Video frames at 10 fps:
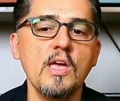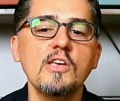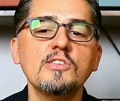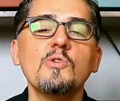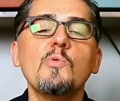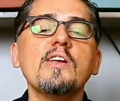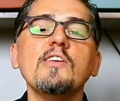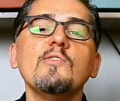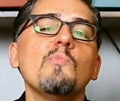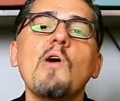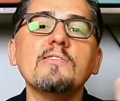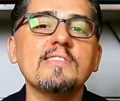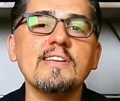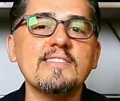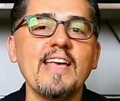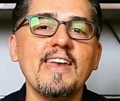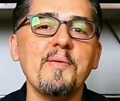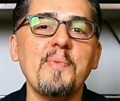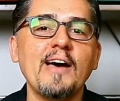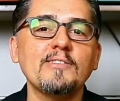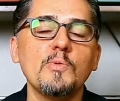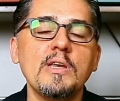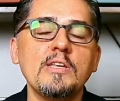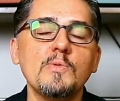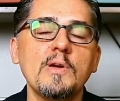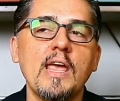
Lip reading: So what are you most excited about 2020?